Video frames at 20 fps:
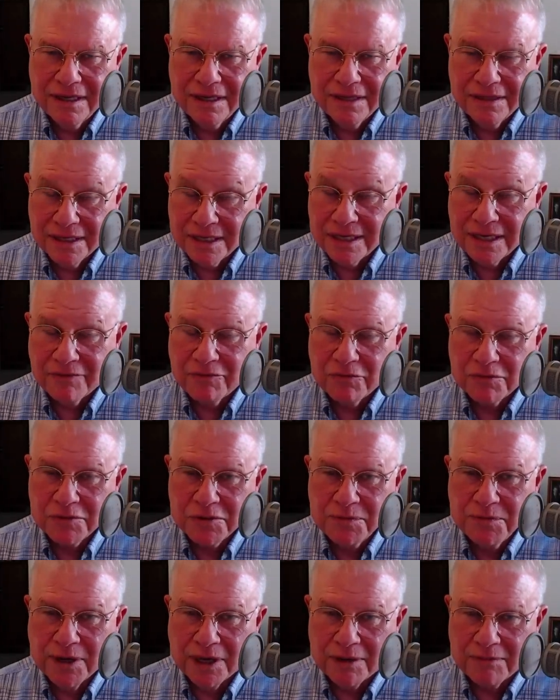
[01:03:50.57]
that never
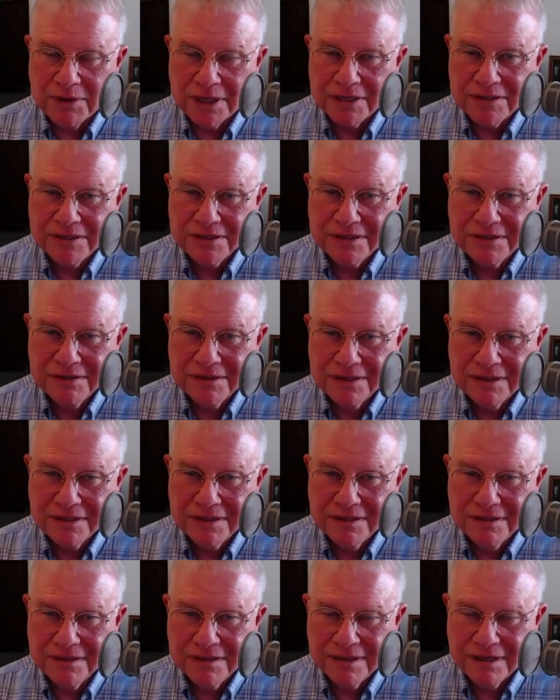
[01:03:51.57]
was published.
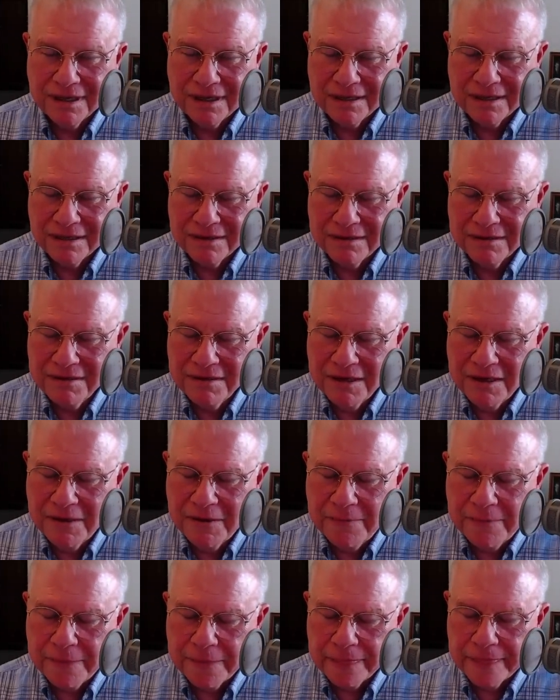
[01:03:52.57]
Uh,
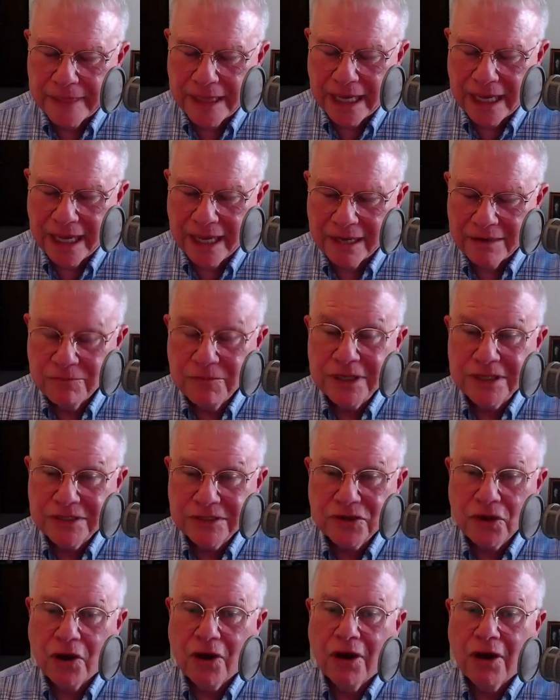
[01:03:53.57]
And we
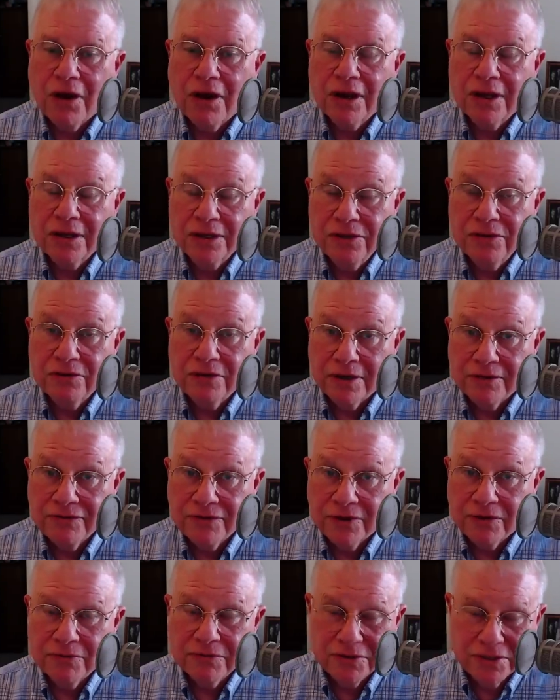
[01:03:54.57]
saw a U F
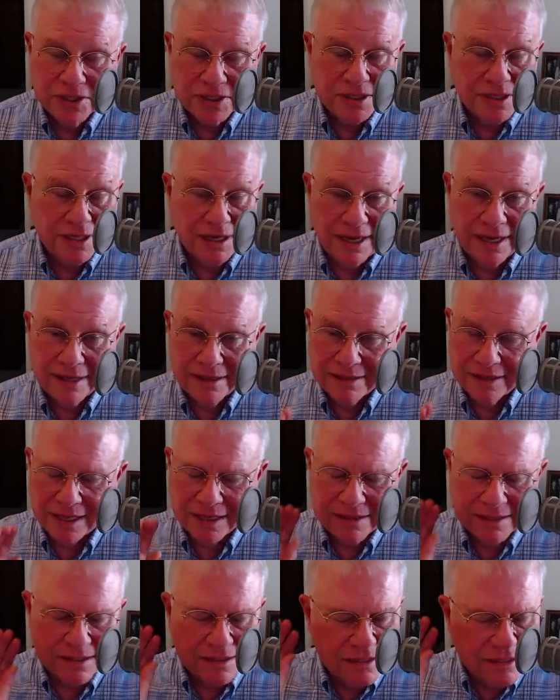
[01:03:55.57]
O just like
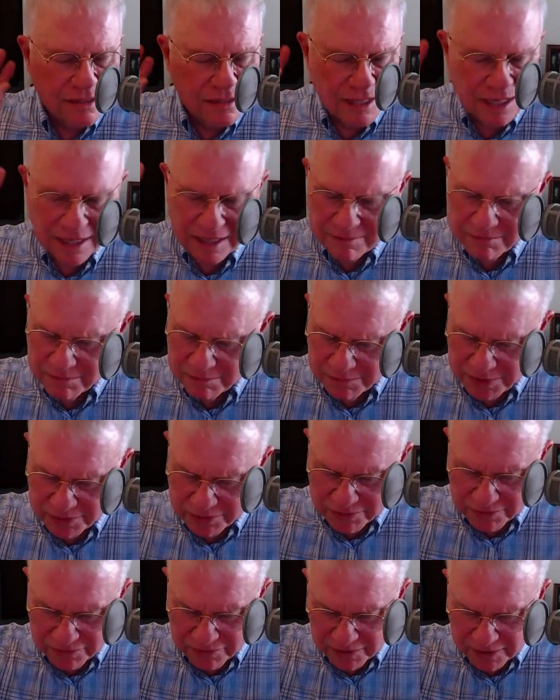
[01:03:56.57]
that, the same
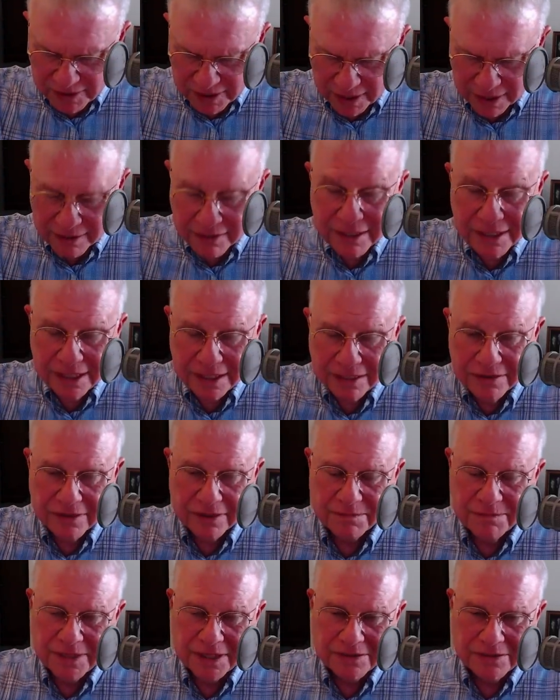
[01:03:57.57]
beautiful color. And he
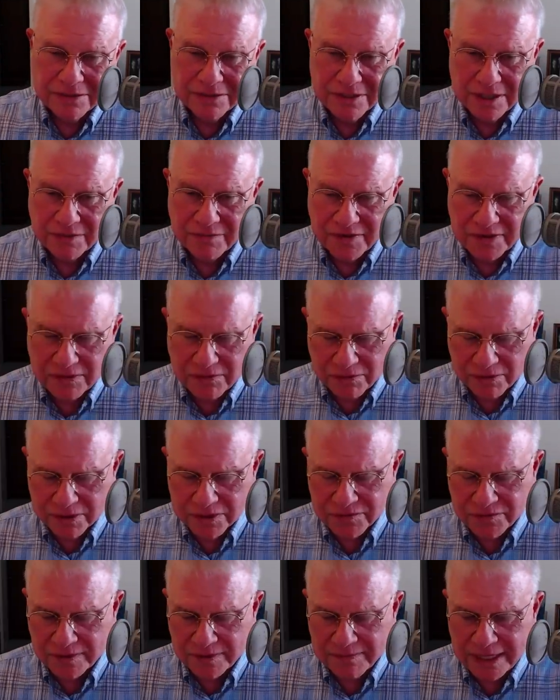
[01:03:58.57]
took pictures of it, of course,
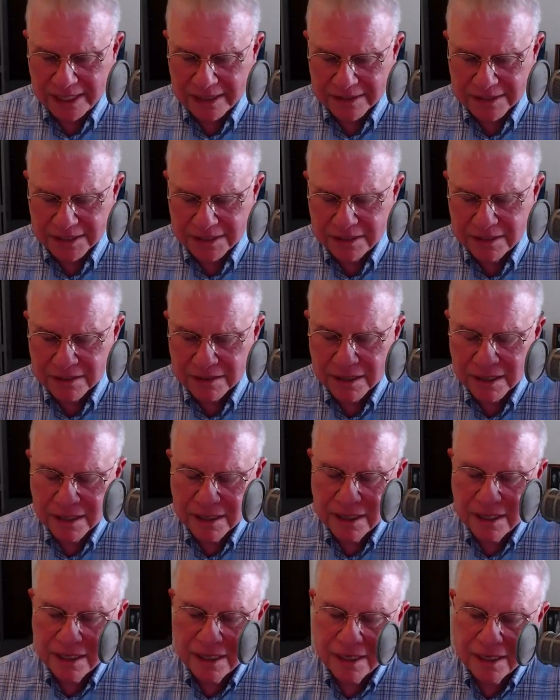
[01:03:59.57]
for the magazine.
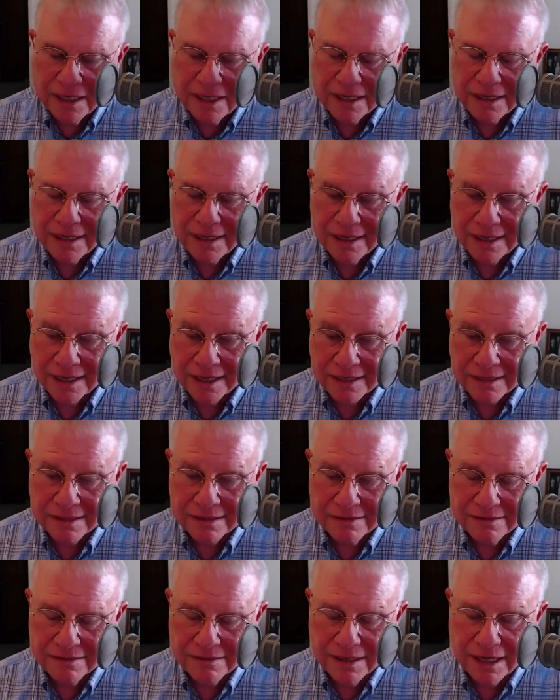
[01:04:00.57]
And
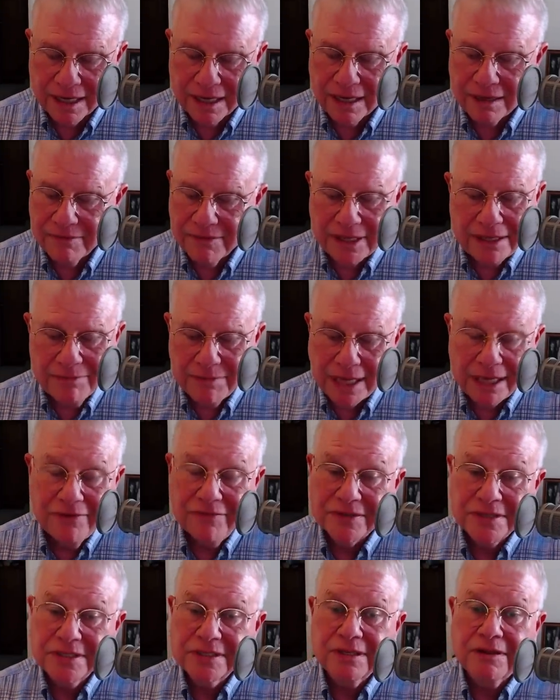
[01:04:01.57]
I, he may
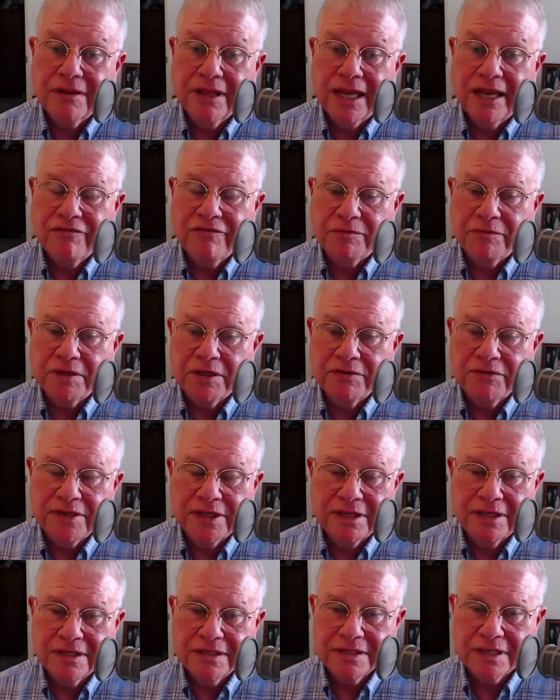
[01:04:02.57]
even still have them. And if he
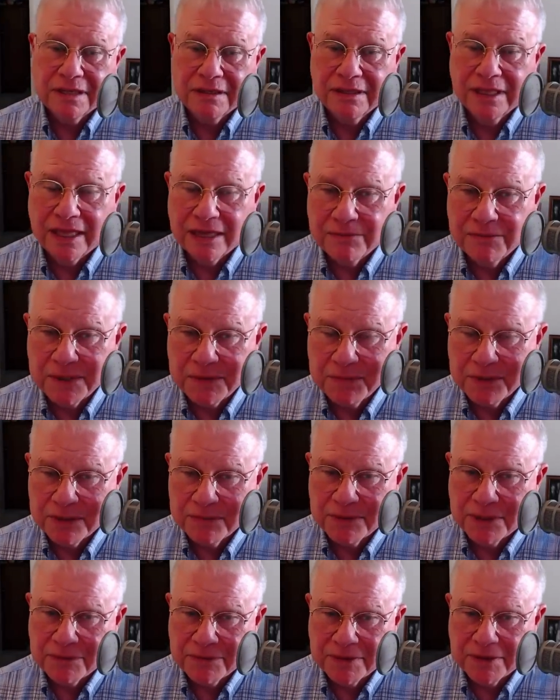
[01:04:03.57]
does, I'll get them and put
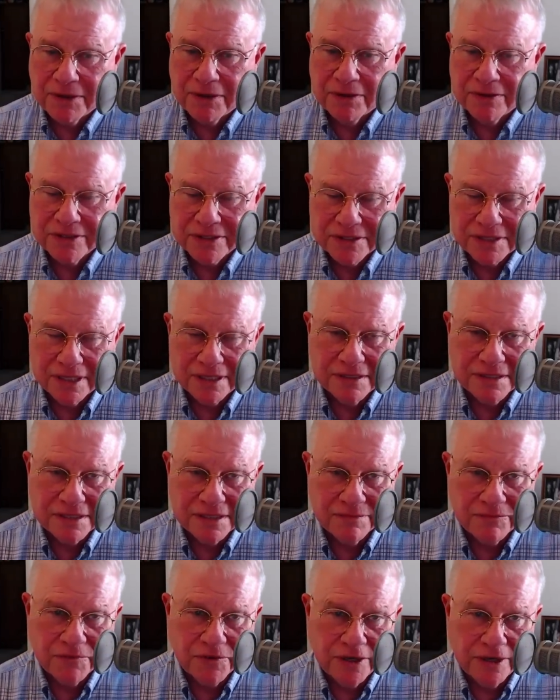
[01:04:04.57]
them up on the site
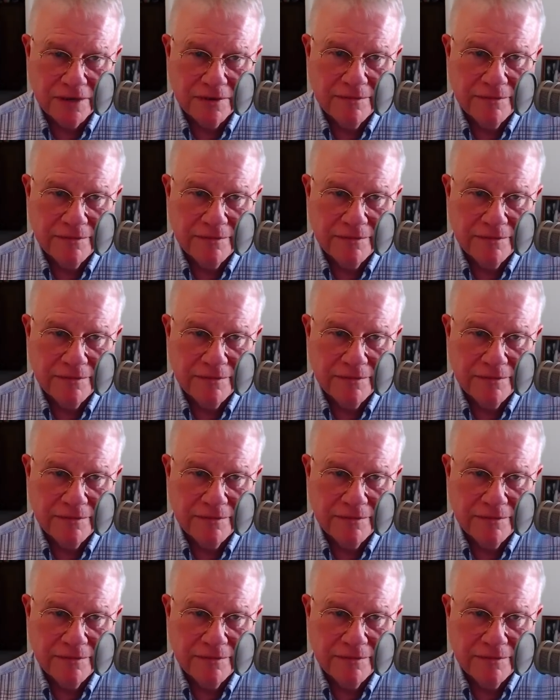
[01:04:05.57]
somewhere.